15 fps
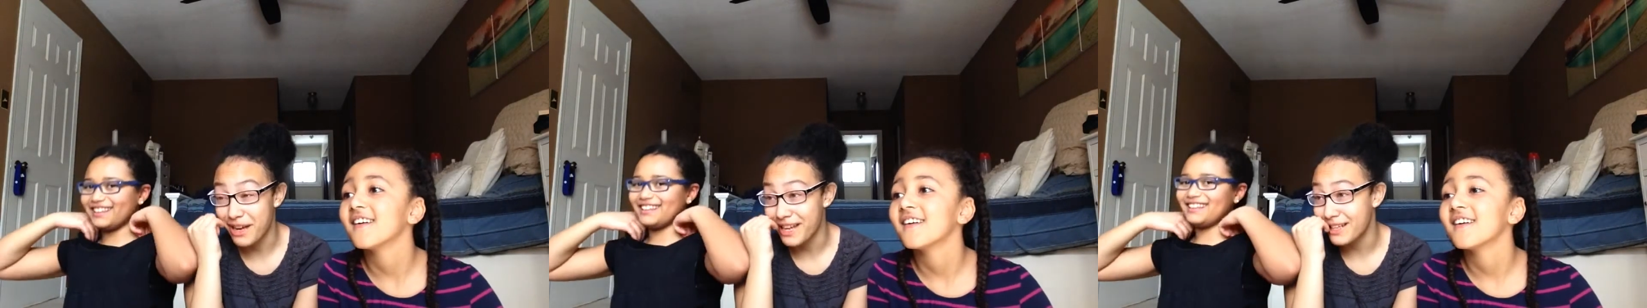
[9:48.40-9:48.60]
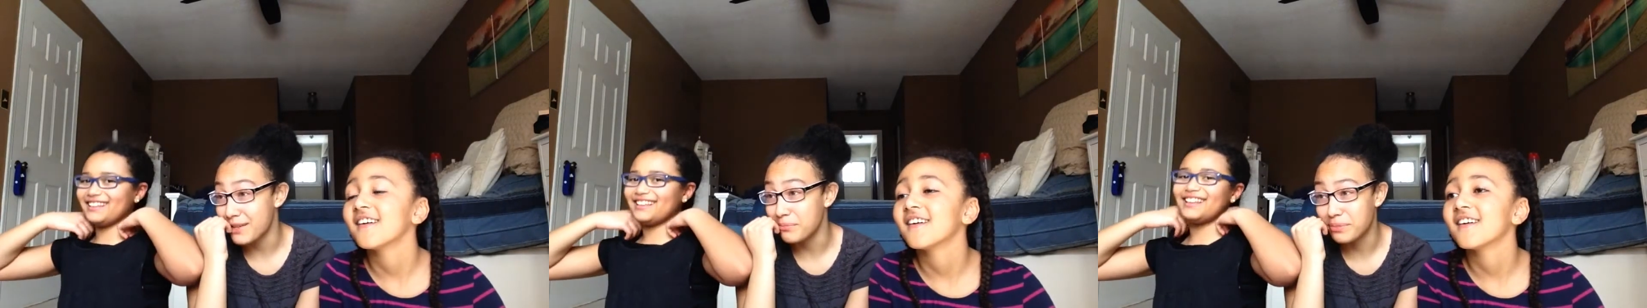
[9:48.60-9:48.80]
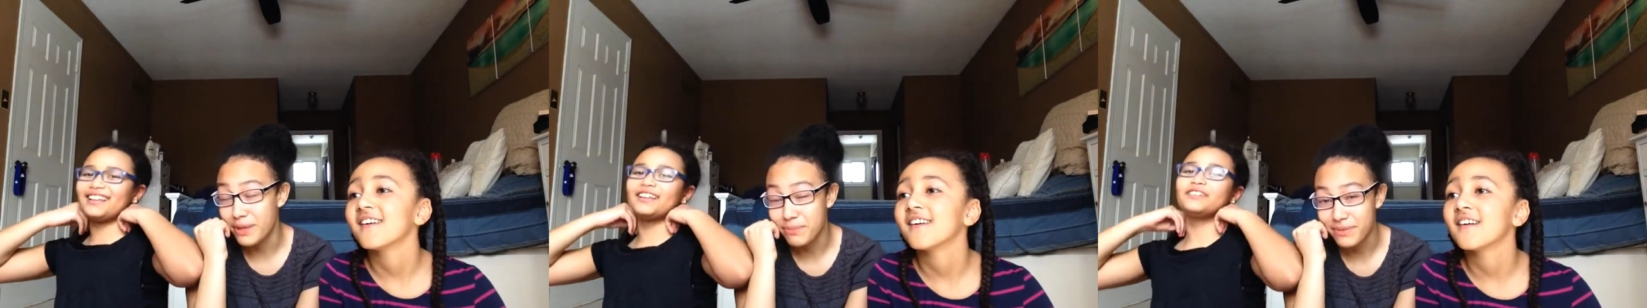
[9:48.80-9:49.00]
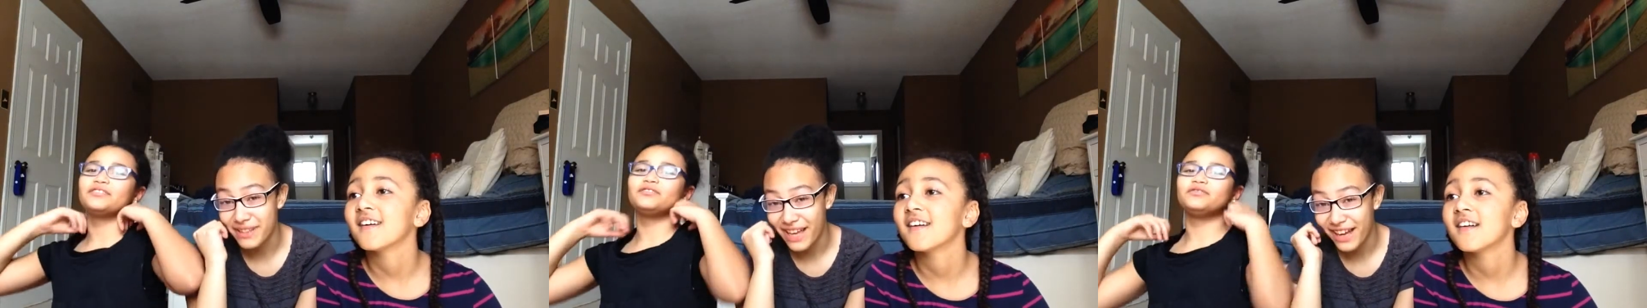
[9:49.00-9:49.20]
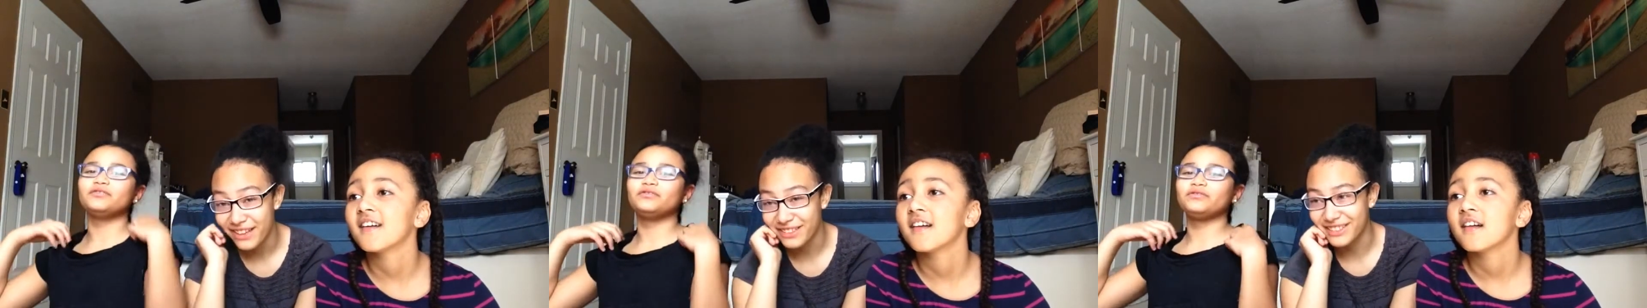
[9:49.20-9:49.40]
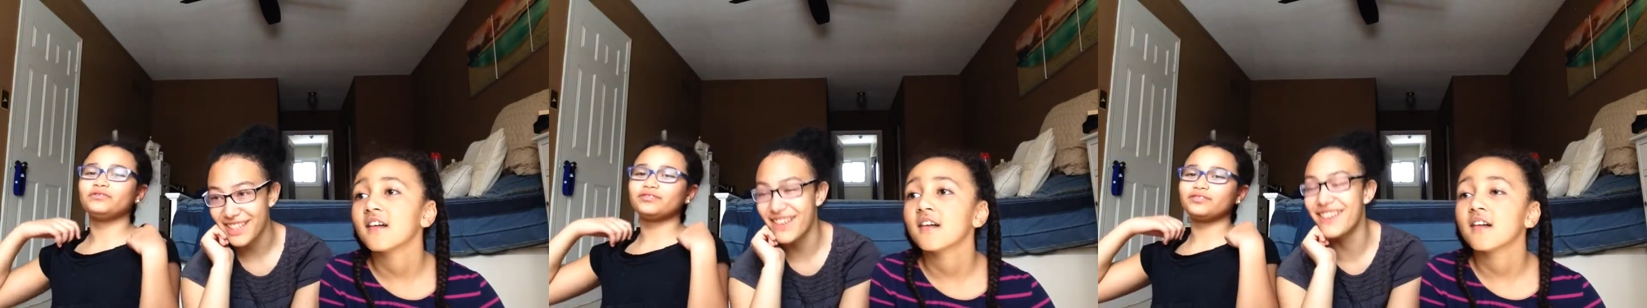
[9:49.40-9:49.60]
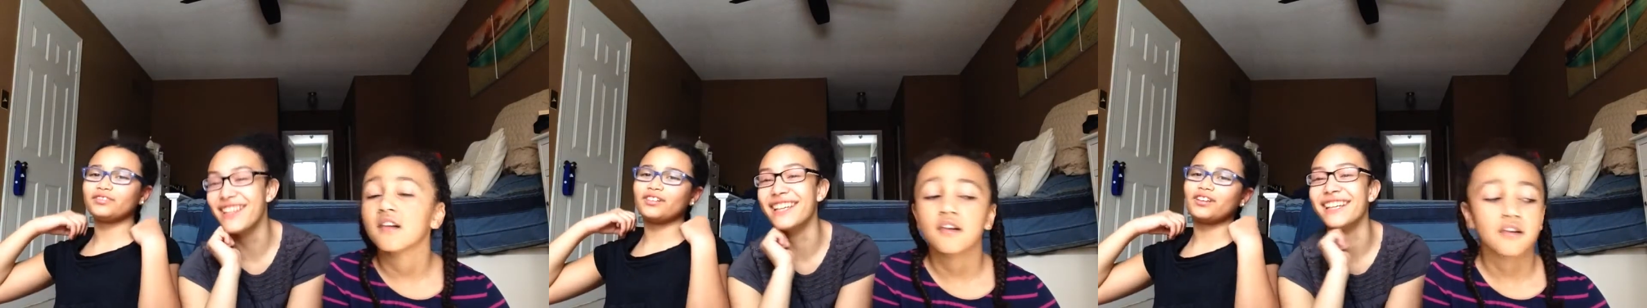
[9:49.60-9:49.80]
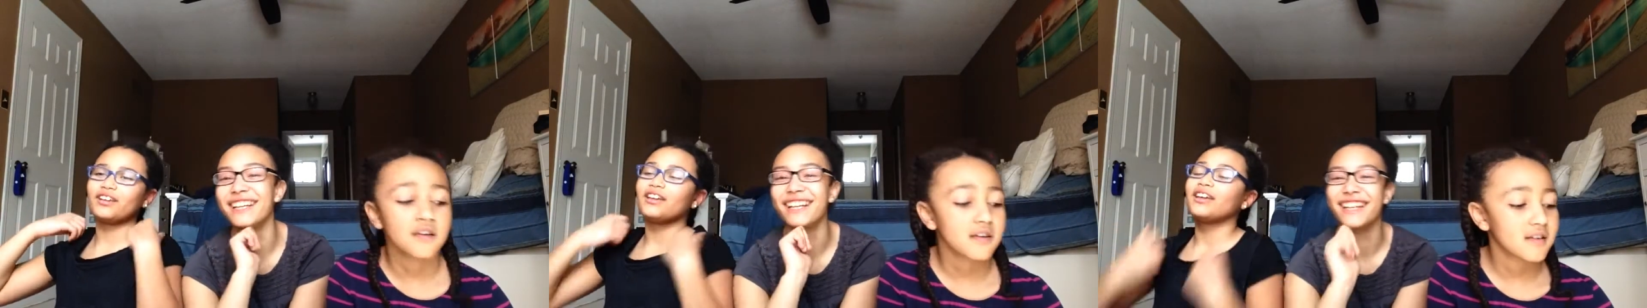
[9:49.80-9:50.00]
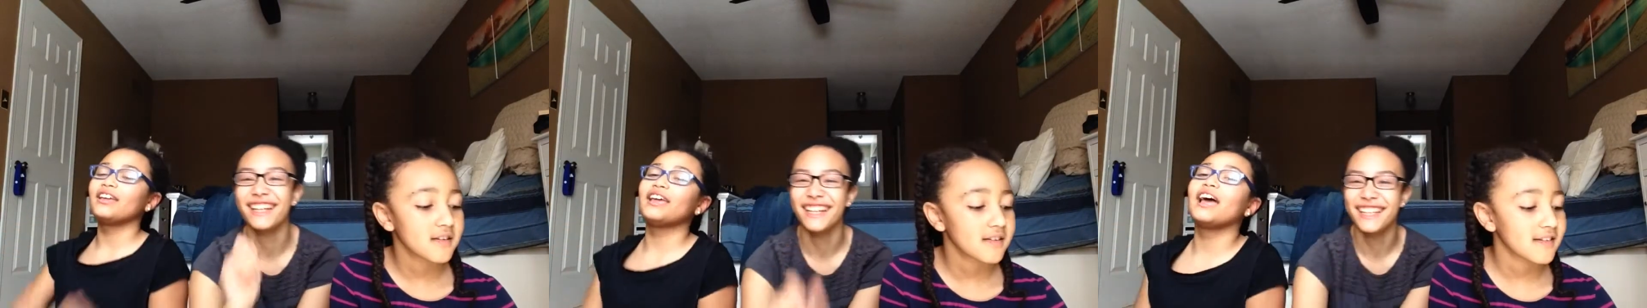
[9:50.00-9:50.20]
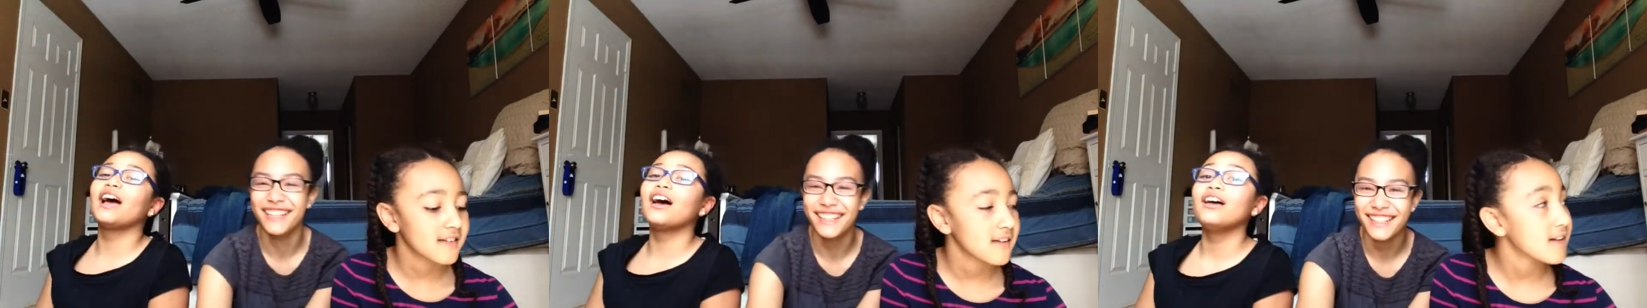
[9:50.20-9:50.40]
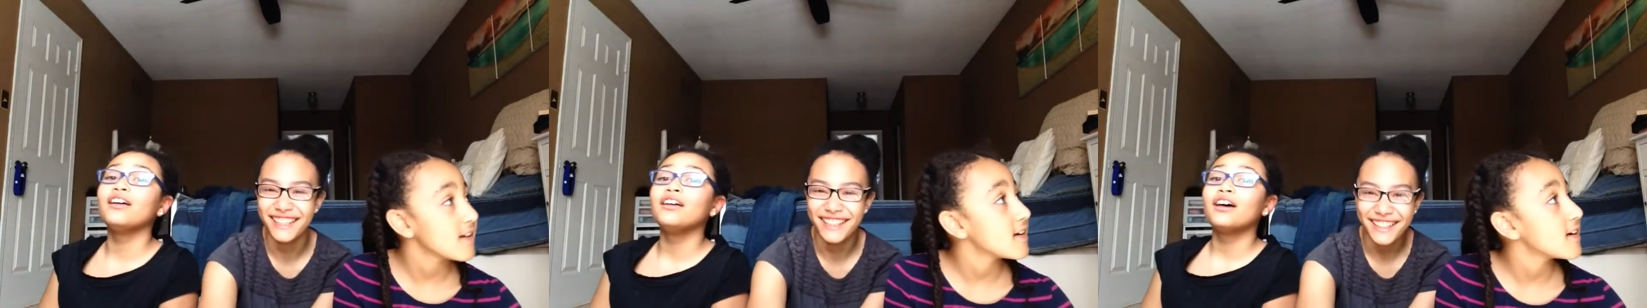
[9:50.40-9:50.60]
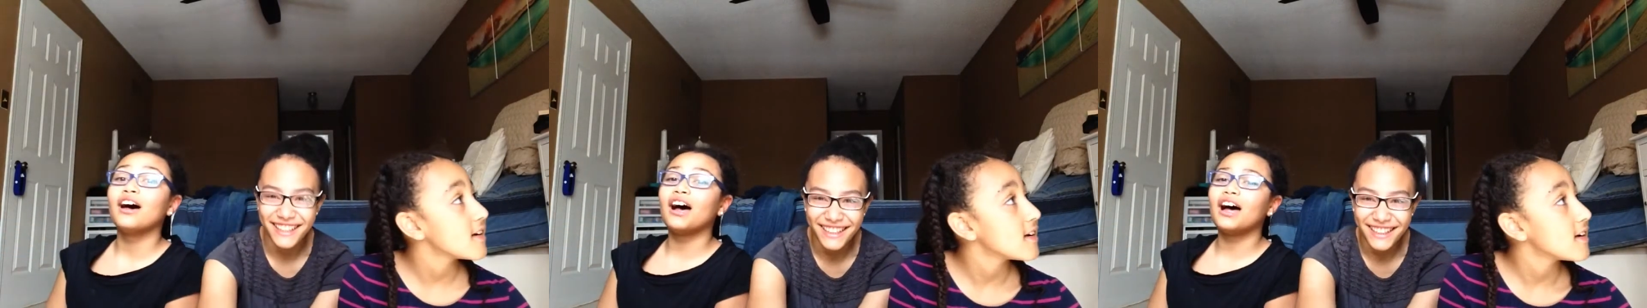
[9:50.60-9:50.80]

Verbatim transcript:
Speaker 1: random oh. people that or something?
Speaker 2: No, yeah, but